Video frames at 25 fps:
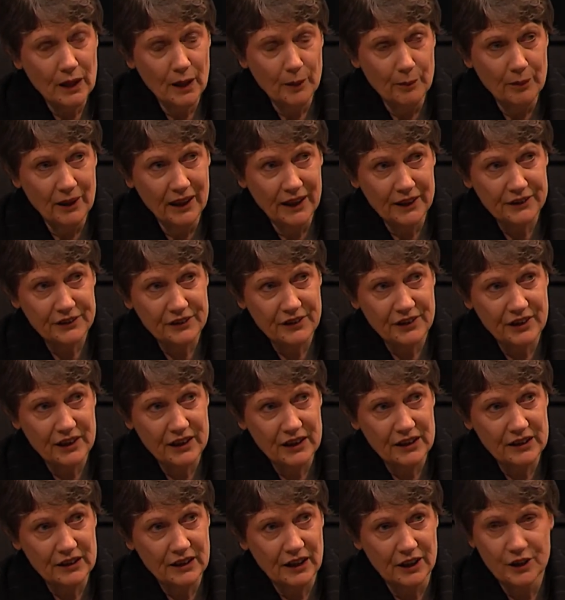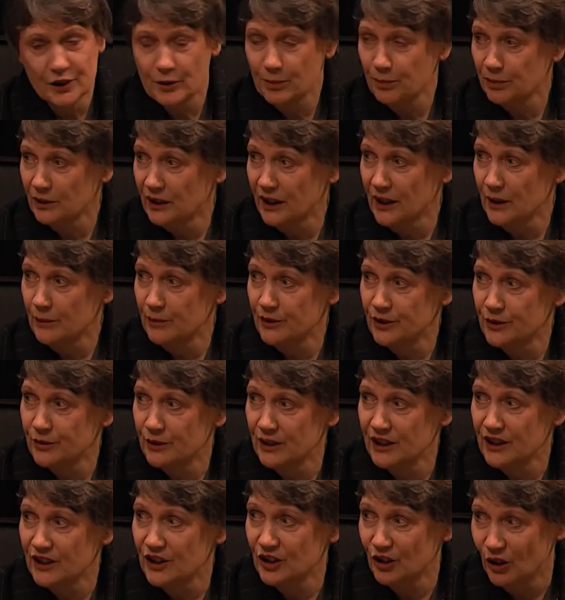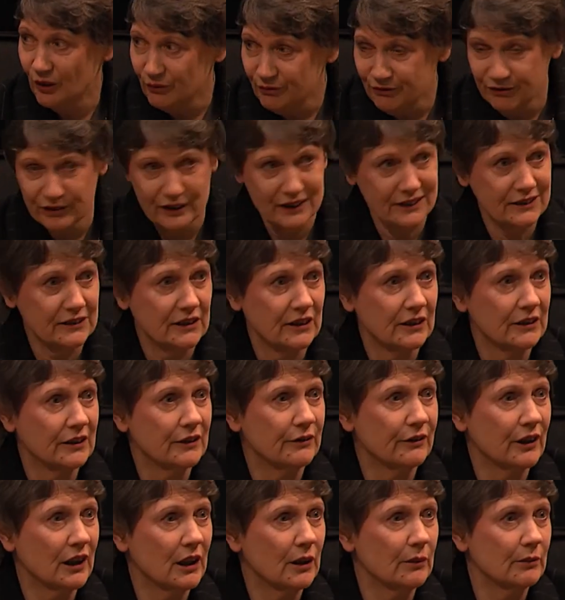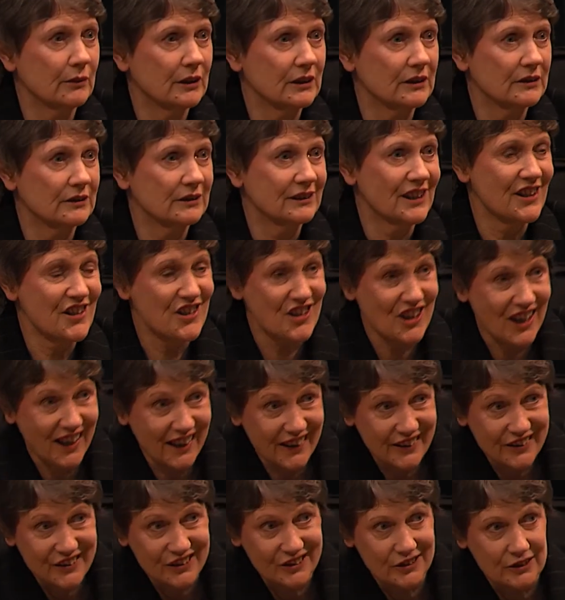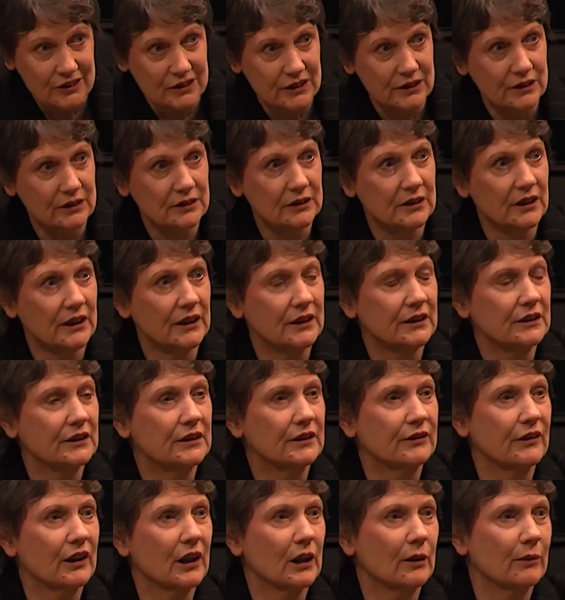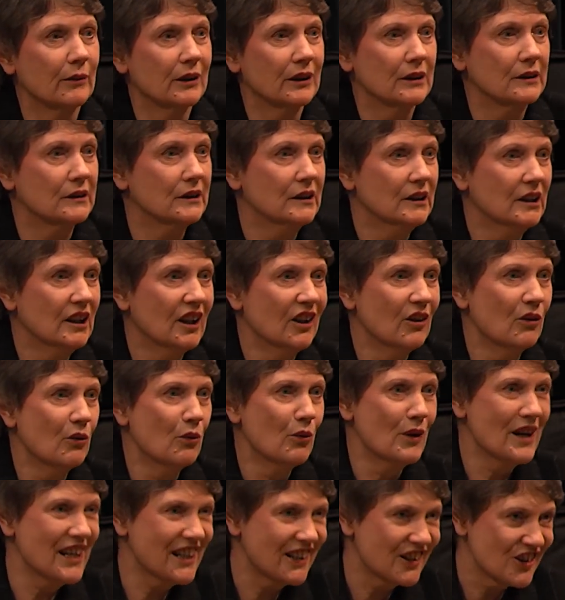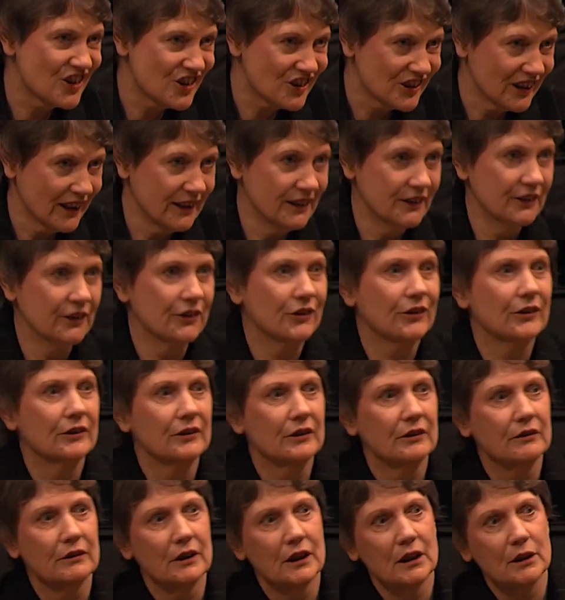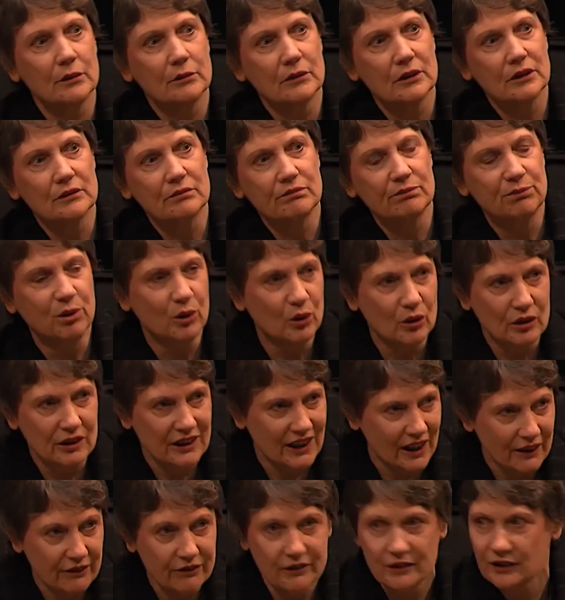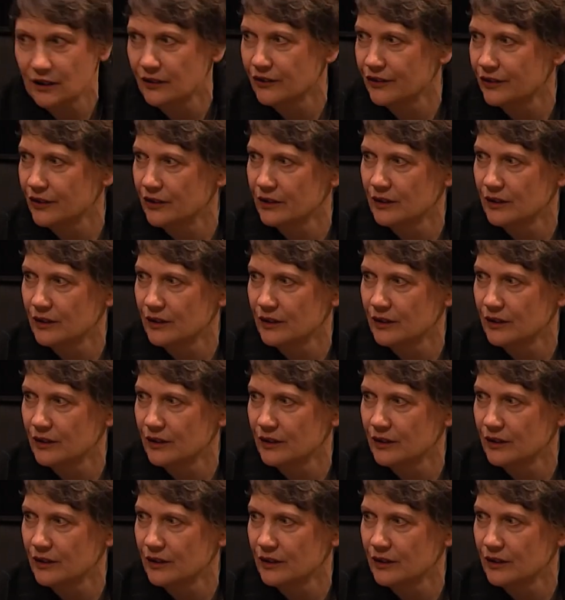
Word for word: about the interplay between conflict and development, disaster and, and development, weak states and development, poor governance